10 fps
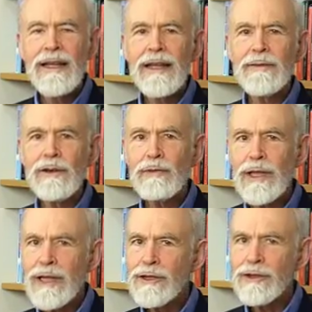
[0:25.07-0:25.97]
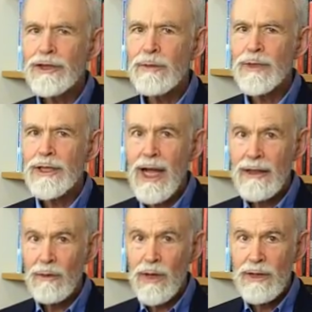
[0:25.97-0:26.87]
If your relationship is
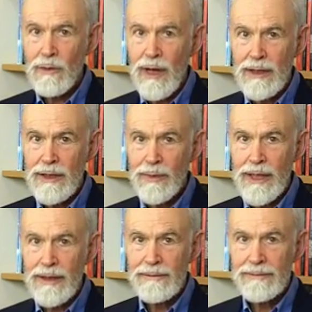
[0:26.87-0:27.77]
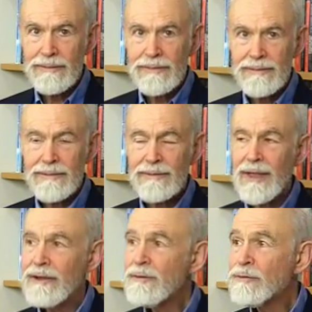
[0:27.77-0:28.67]
not the way you want it to be,
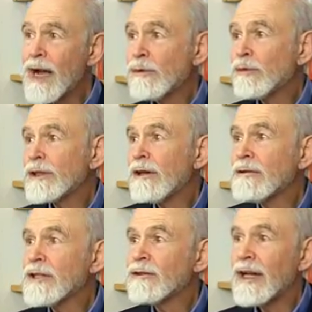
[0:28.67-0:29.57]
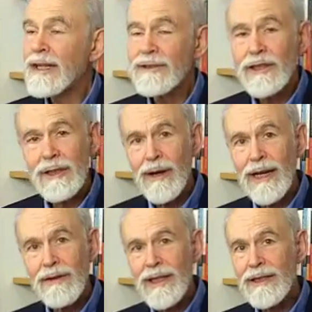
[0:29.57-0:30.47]
you've probably already tried just about
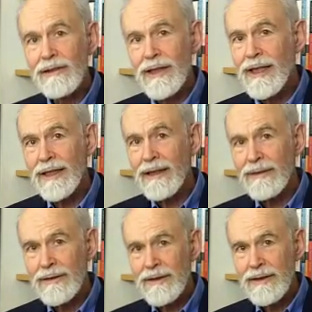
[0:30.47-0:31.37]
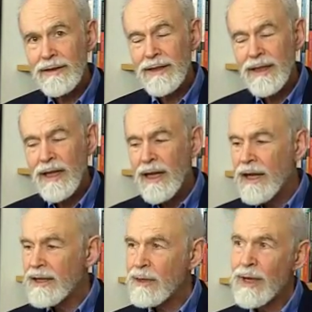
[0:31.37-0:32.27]
everything you can think of.
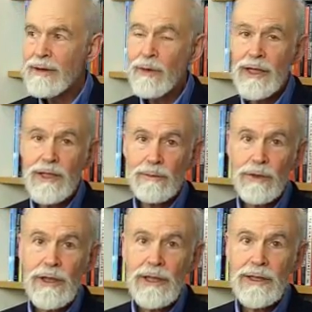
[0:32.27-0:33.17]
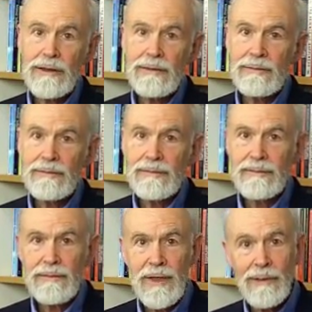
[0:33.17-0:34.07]
You may have read some books.
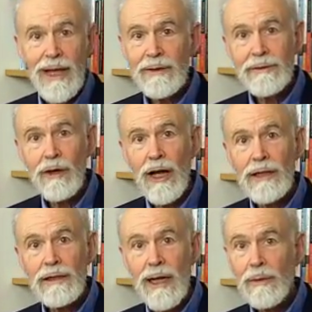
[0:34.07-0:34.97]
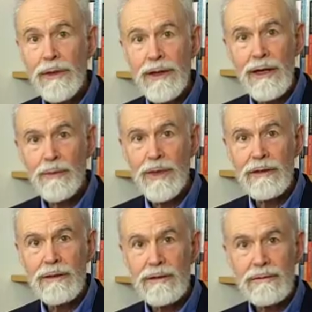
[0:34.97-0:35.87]
You may even have gone to couple therapy
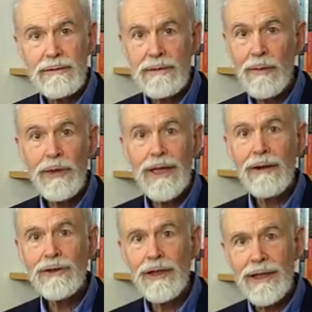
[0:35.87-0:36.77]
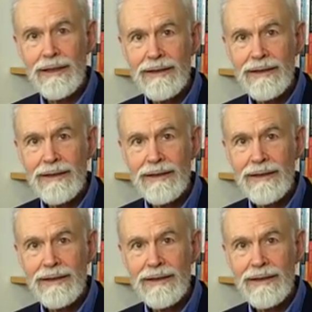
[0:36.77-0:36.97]
or couple counseling.